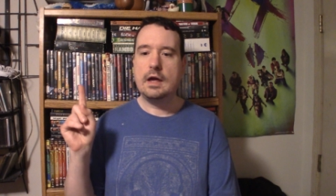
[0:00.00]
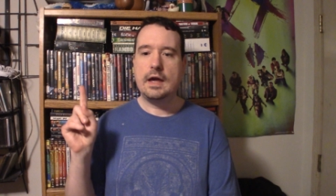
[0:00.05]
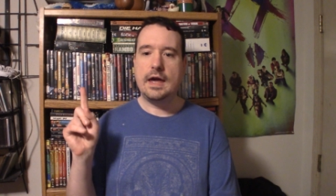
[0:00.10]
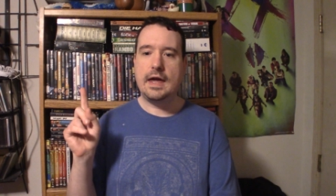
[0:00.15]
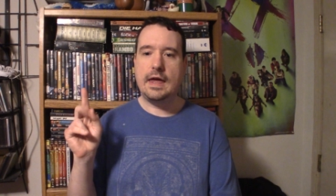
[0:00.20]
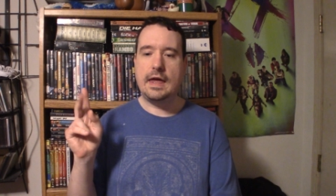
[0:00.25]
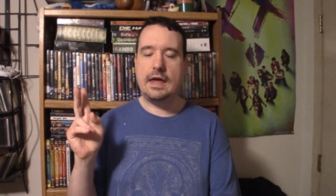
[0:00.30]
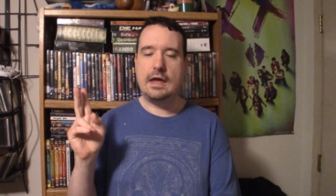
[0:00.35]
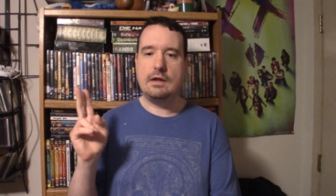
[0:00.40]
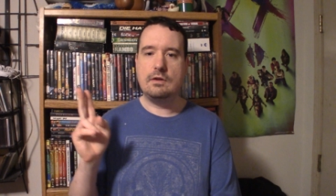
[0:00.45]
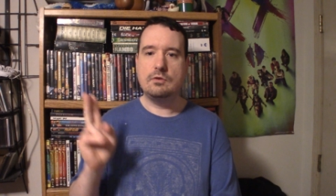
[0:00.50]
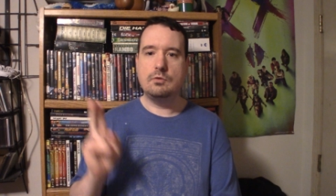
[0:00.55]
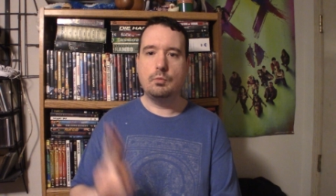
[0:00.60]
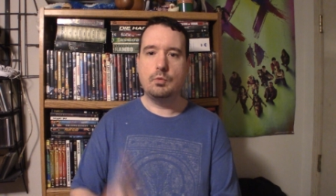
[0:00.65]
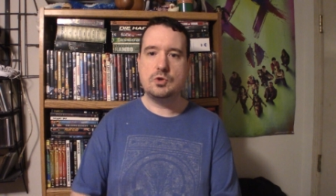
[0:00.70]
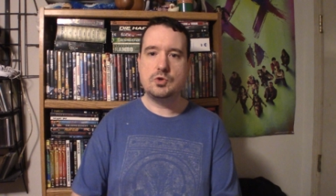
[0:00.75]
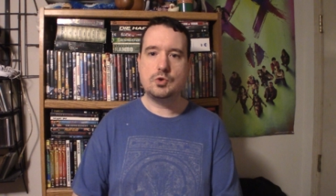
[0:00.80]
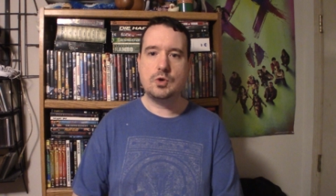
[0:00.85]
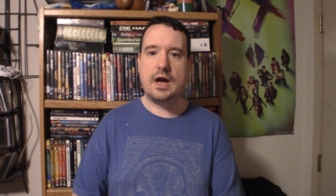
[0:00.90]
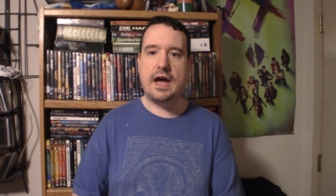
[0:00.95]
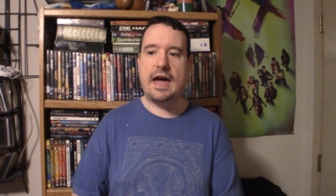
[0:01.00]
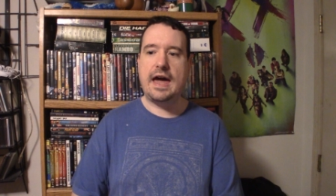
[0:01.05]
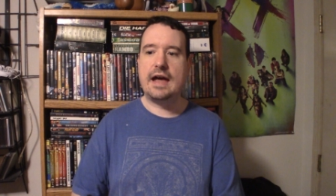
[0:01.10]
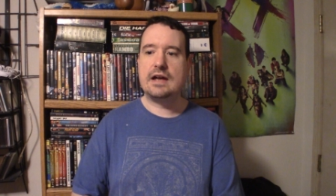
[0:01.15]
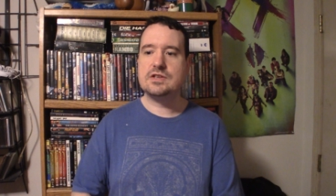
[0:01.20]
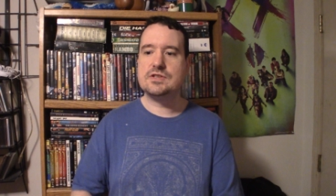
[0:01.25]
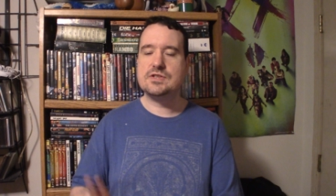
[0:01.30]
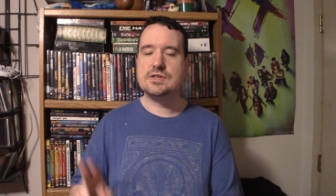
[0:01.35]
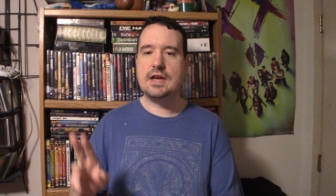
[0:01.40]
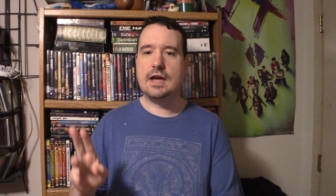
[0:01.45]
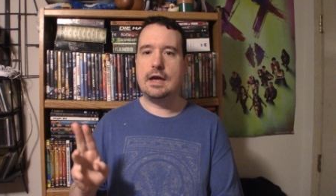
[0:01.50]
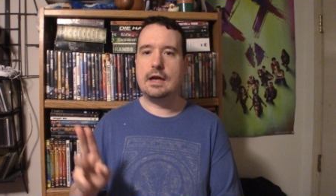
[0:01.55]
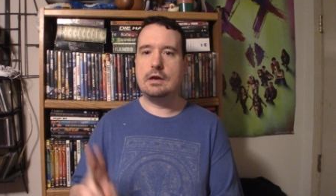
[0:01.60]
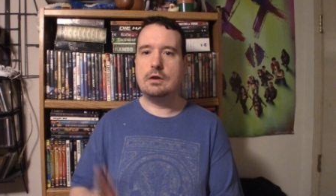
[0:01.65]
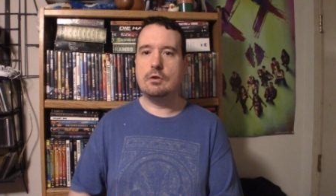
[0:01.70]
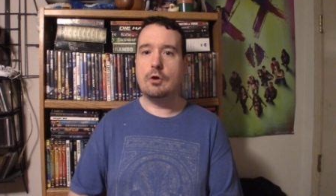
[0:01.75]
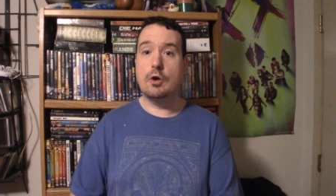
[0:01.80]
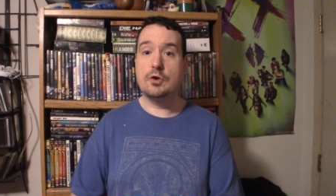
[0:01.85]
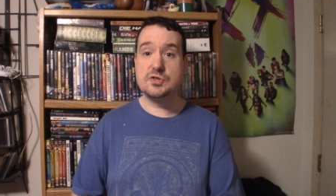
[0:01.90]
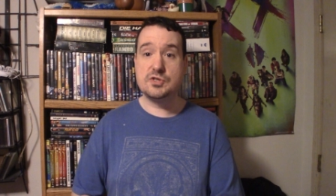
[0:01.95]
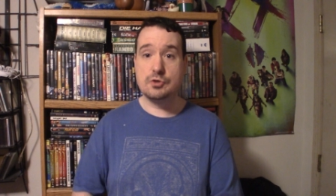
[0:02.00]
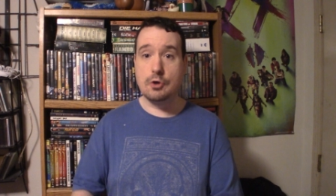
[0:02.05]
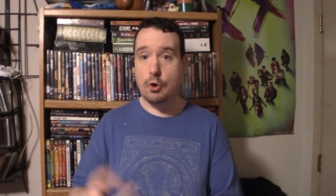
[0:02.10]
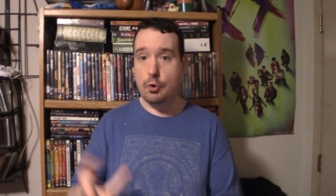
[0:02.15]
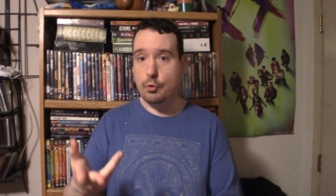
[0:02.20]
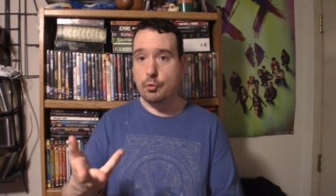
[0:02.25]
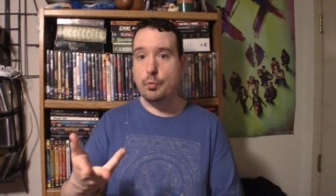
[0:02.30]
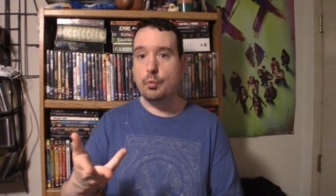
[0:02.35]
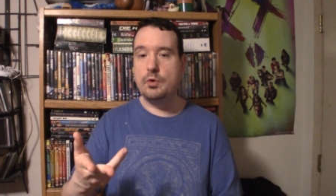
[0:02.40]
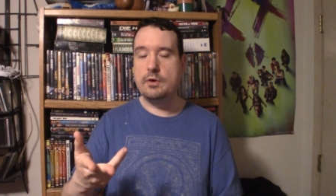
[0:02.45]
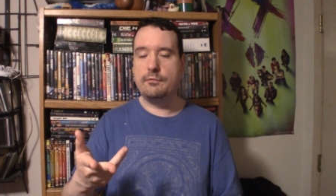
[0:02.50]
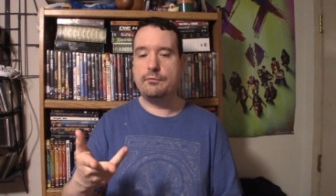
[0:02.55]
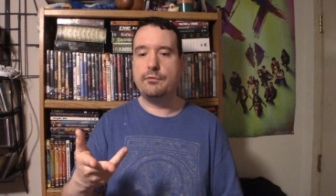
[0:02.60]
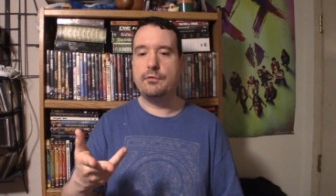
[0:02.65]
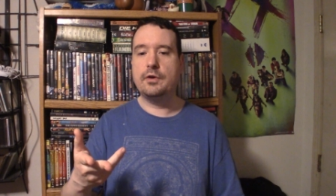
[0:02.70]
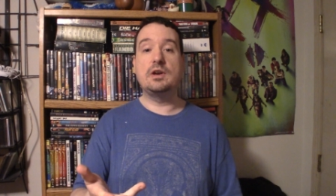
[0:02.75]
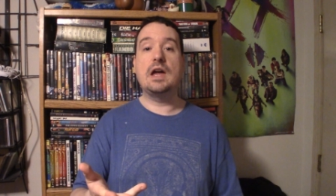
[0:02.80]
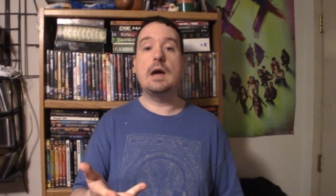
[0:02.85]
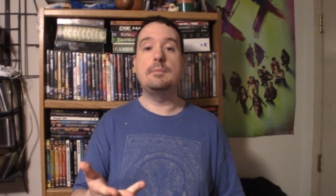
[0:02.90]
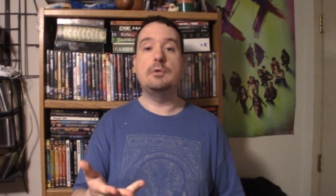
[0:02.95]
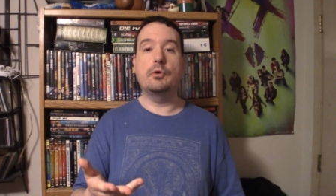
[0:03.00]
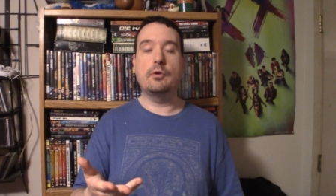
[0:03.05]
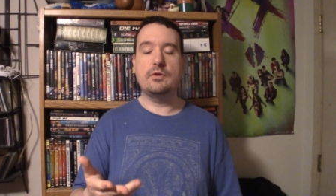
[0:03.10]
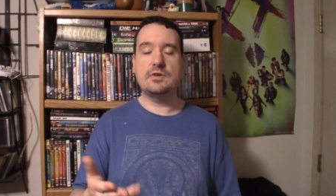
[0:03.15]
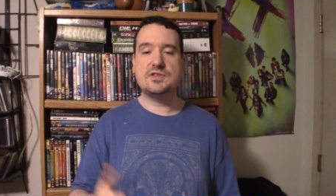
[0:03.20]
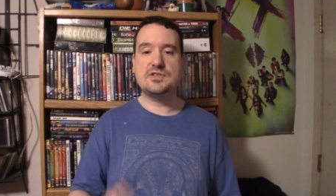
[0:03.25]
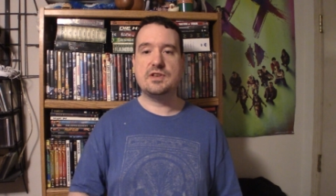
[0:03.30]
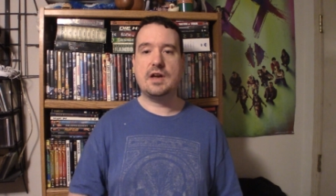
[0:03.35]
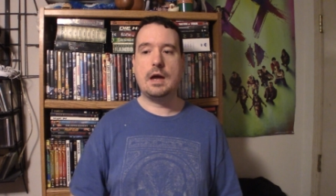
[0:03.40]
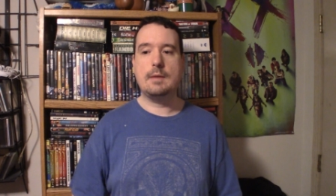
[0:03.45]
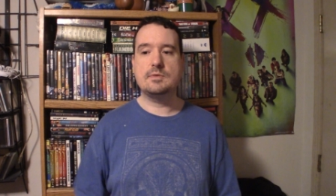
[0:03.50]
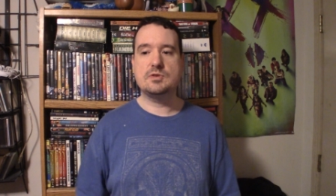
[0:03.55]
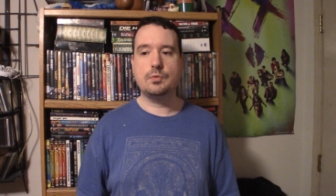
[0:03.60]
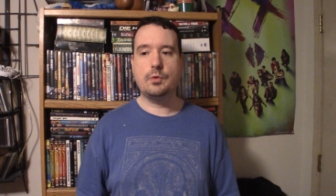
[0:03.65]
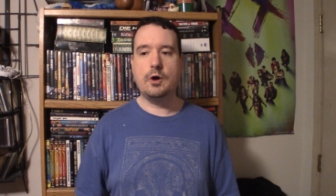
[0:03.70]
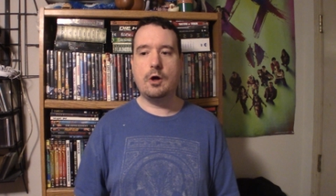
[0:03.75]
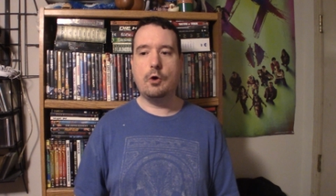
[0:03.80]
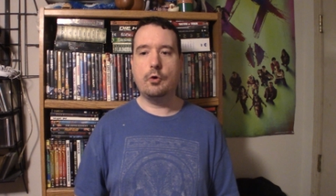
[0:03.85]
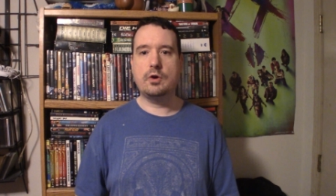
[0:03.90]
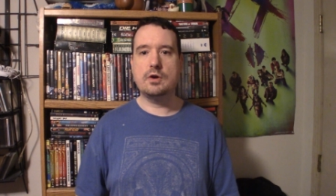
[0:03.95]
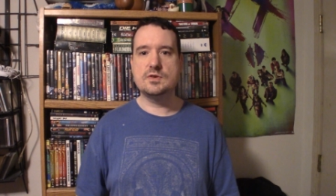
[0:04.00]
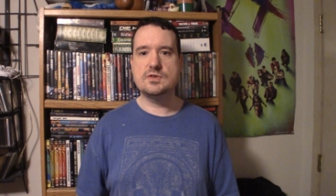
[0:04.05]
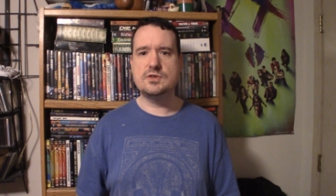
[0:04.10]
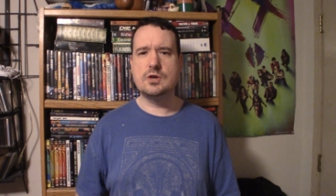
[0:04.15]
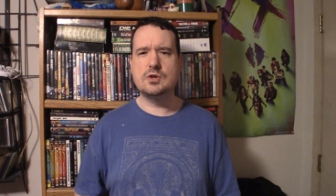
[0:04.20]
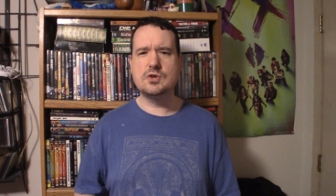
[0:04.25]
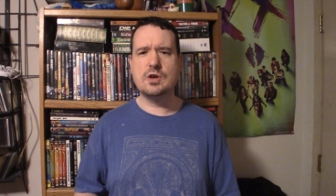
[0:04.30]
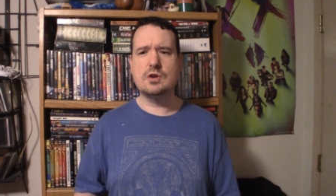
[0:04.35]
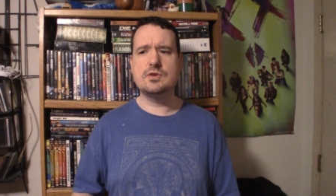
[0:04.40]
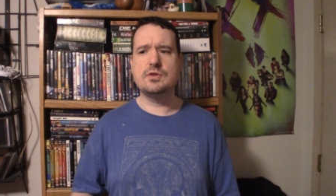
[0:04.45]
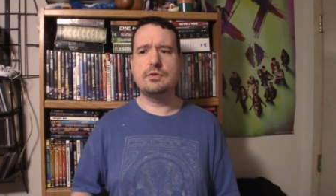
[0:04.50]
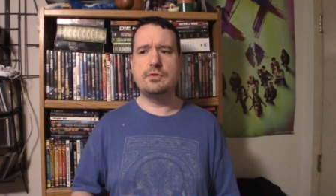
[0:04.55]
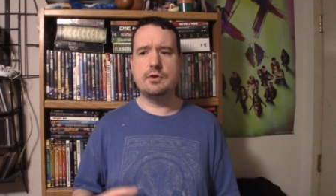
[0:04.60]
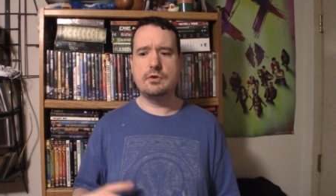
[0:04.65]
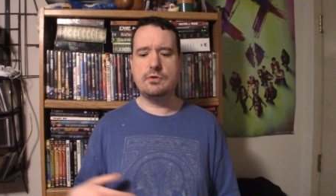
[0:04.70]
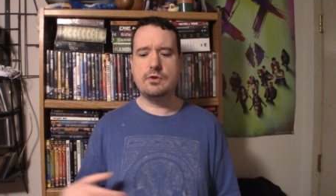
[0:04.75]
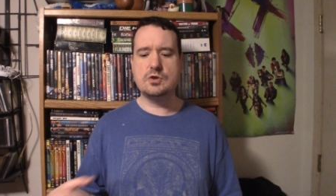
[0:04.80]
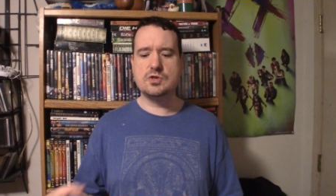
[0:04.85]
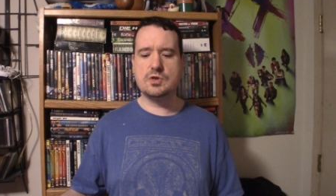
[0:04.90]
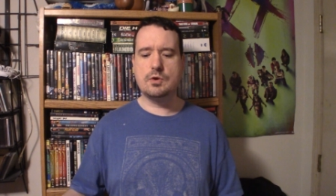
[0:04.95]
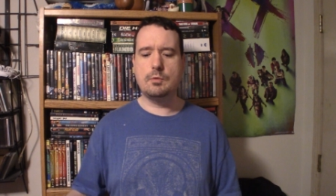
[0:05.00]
and with Drax, and also with Nebula this time as well, because there's a lot